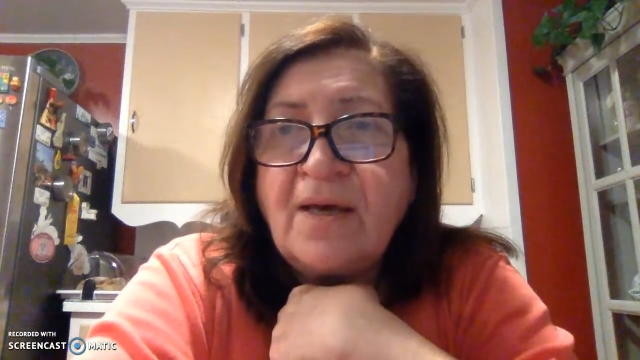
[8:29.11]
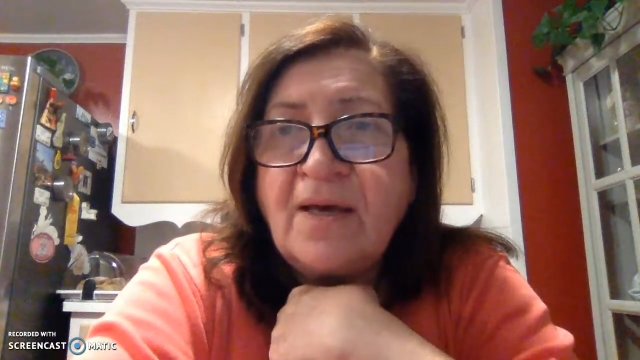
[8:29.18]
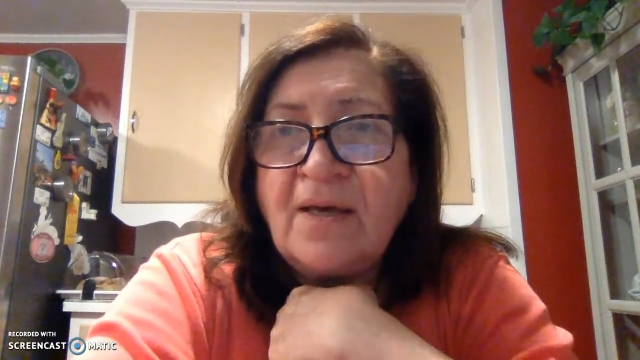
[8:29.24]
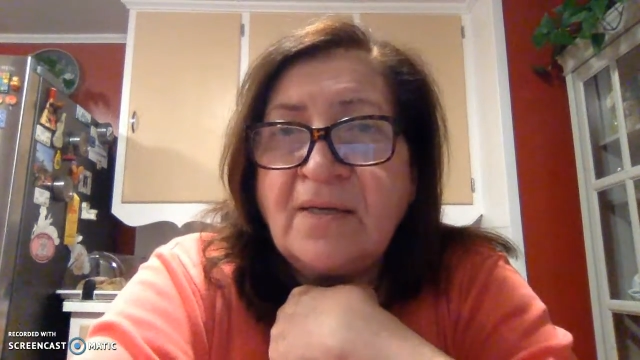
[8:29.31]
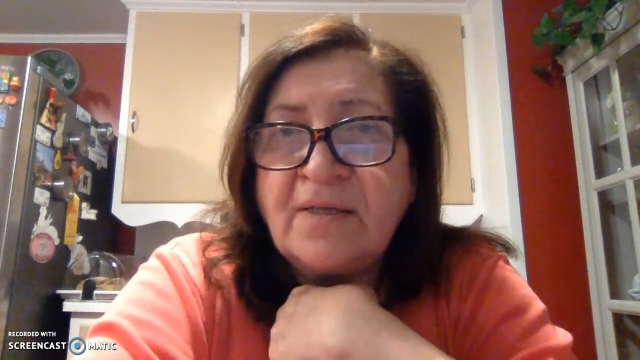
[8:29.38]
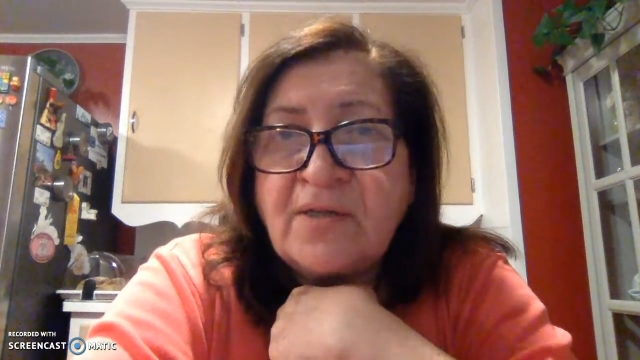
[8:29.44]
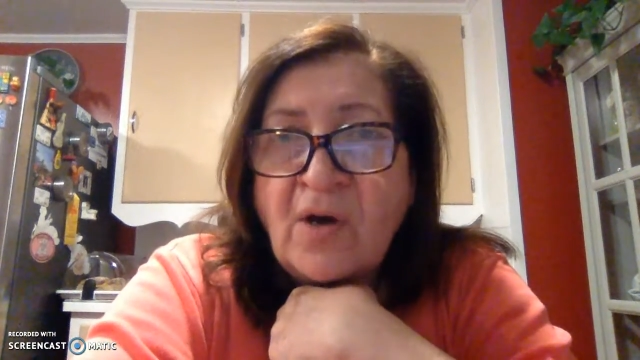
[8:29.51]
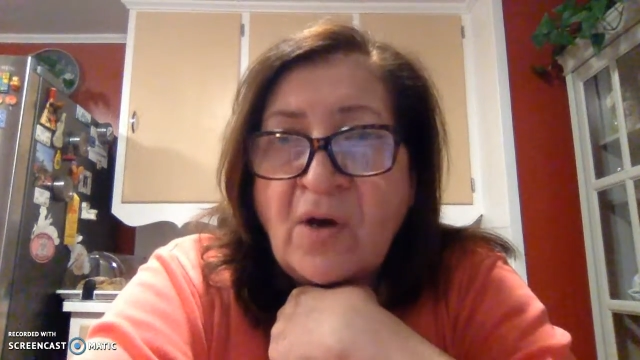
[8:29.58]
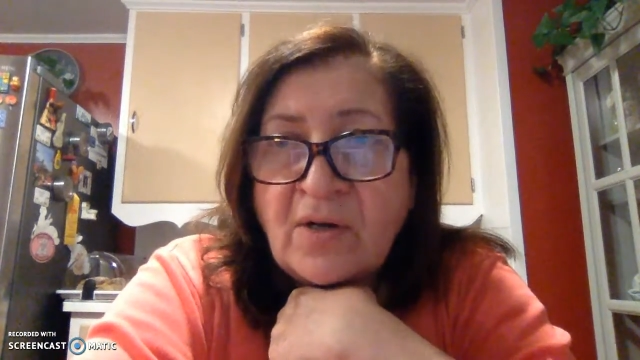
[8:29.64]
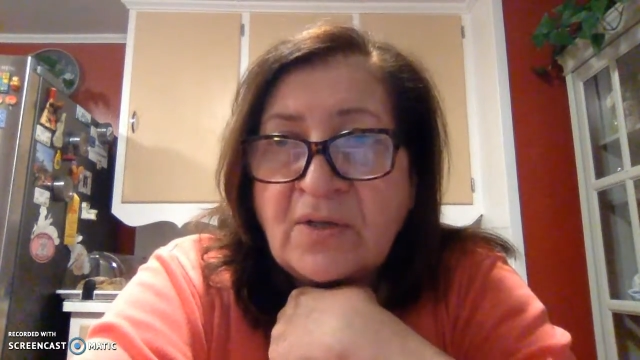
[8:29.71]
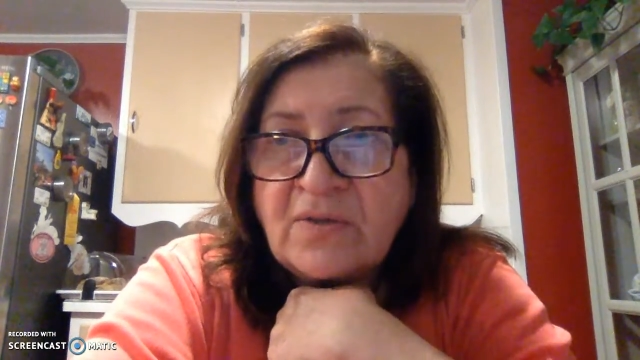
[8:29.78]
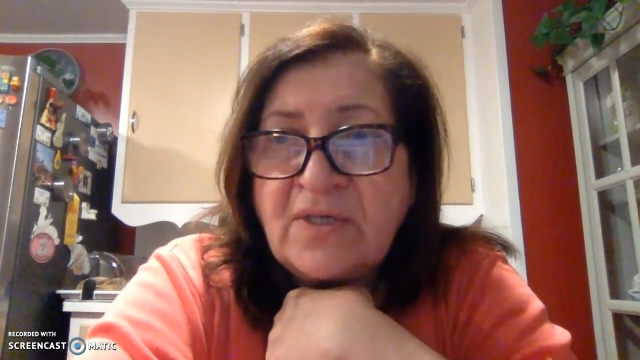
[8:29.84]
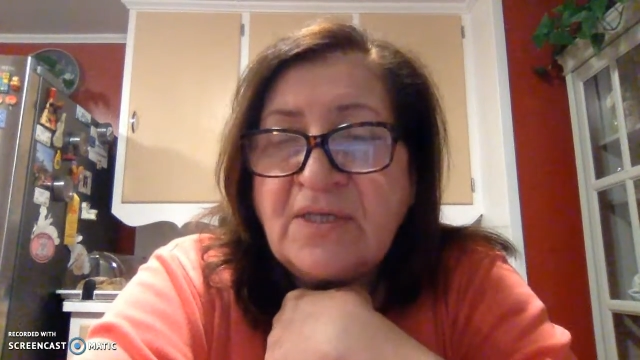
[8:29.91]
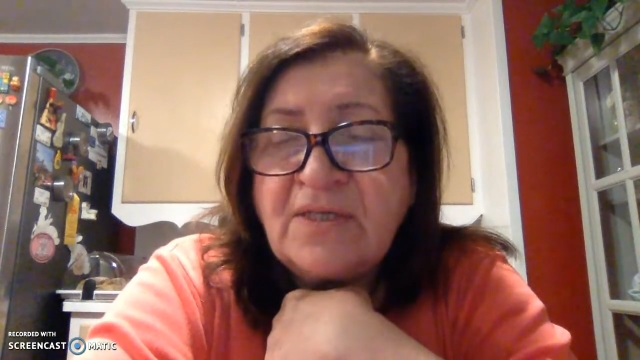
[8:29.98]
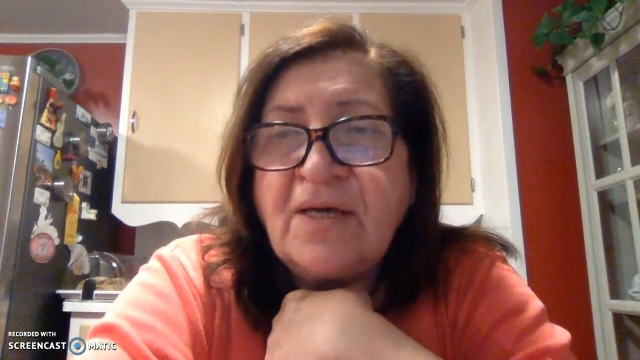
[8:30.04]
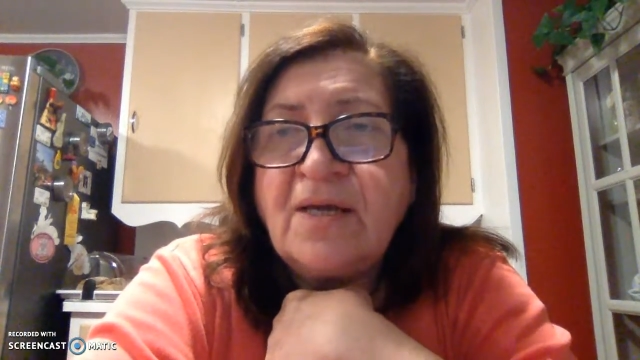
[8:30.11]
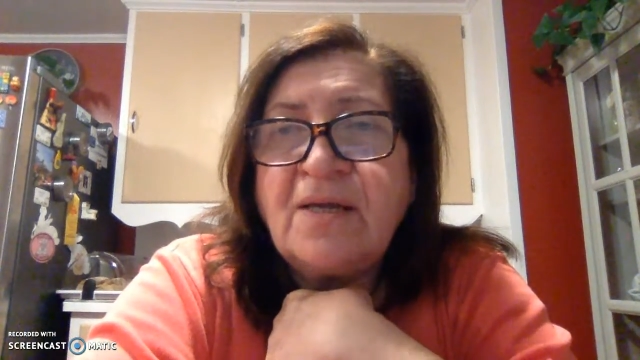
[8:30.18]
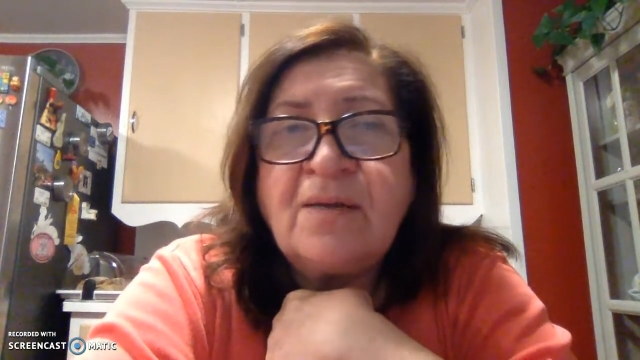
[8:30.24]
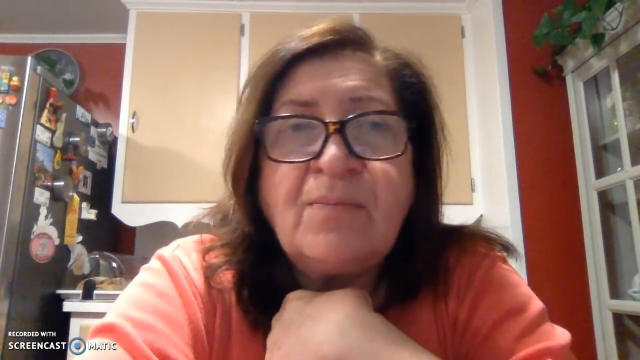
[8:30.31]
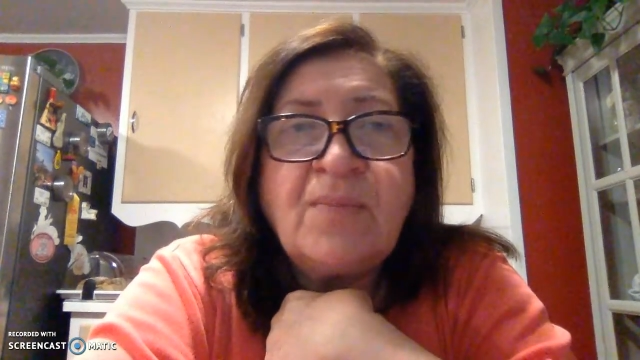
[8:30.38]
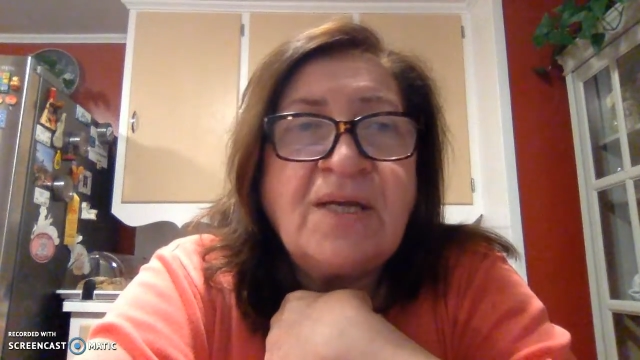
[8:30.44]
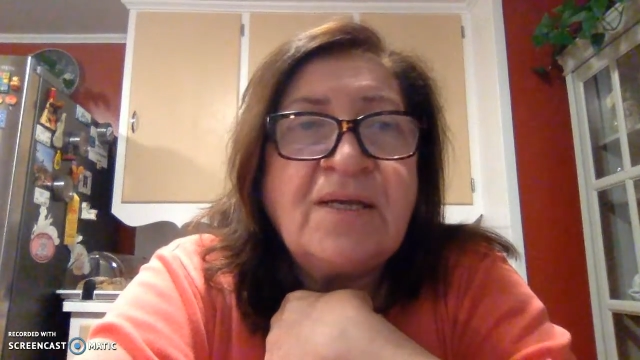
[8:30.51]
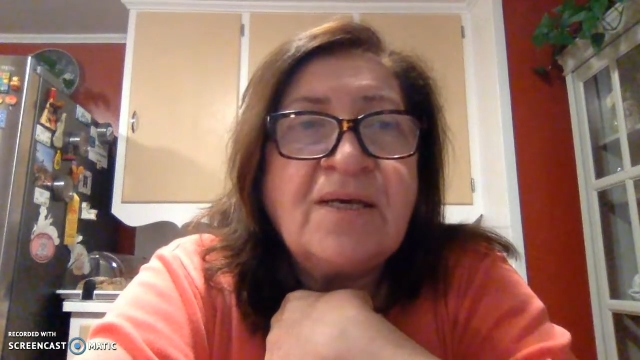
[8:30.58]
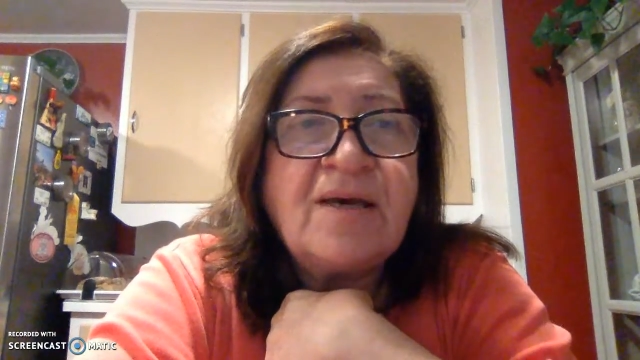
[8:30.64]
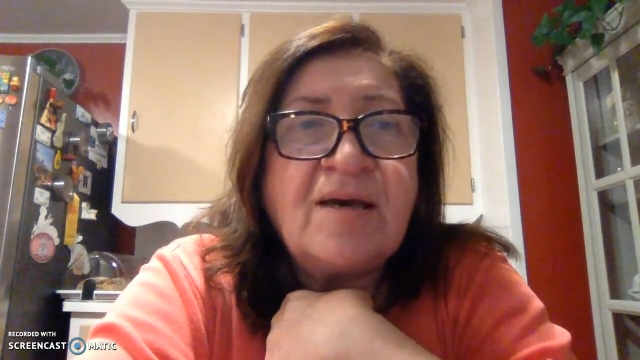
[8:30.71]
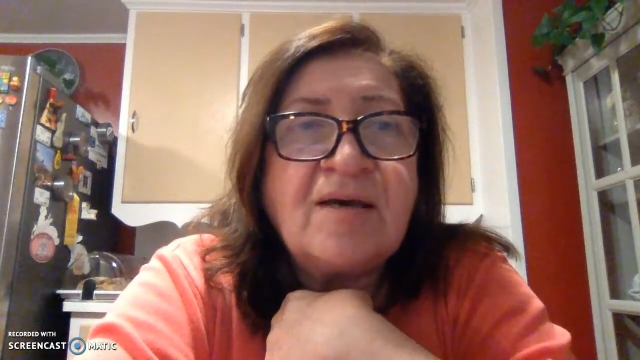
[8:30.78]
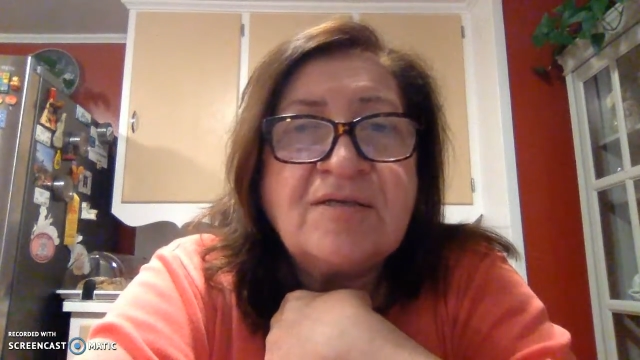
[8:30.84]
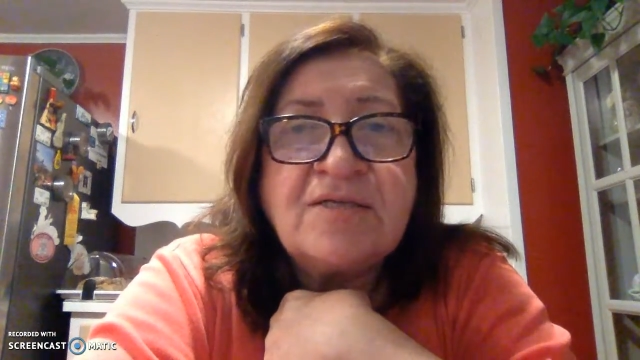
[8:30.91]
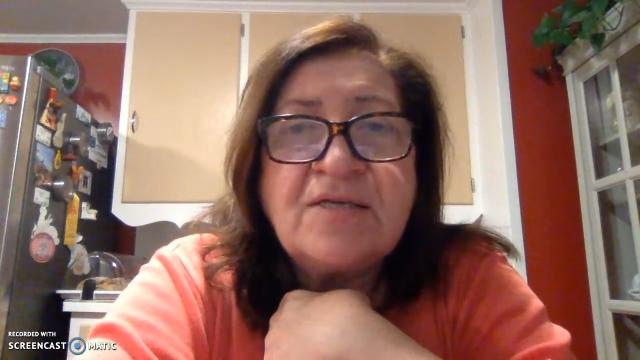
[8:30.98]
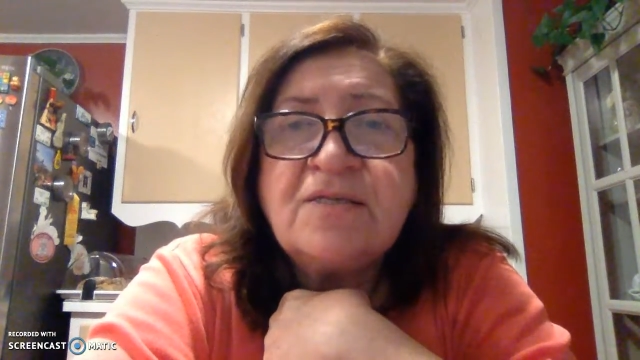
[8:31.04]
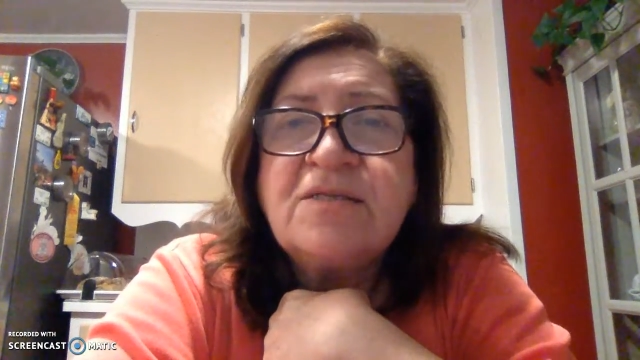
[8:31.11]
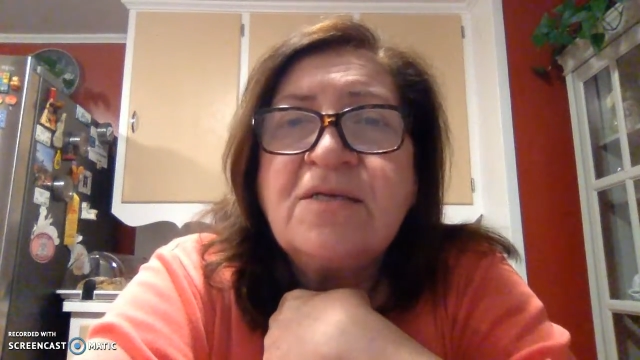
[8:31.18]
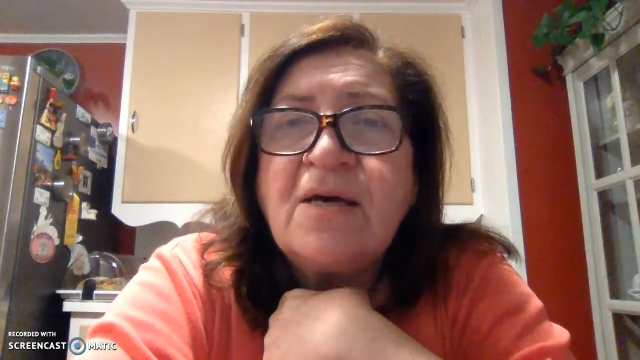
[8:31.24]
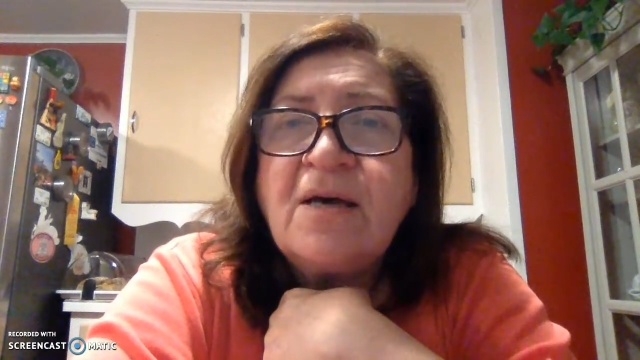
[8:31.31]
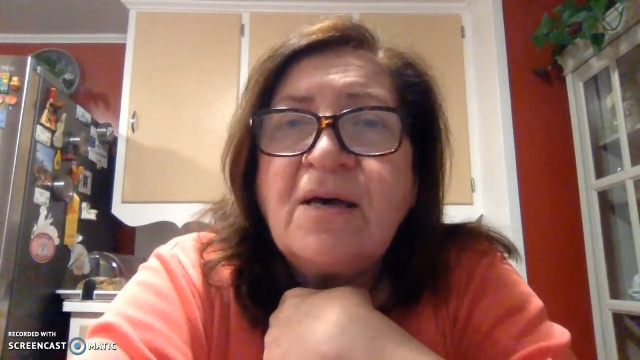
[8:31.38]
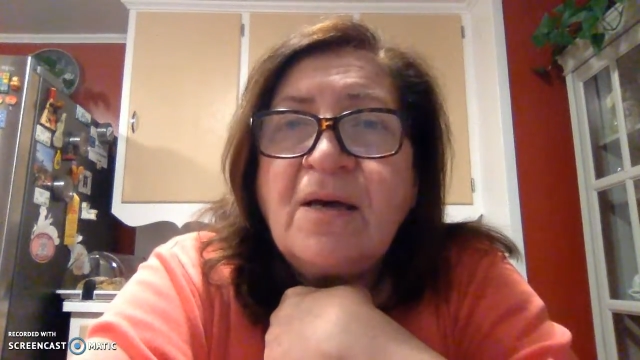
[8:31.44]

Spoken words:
and concrete, and in many cases,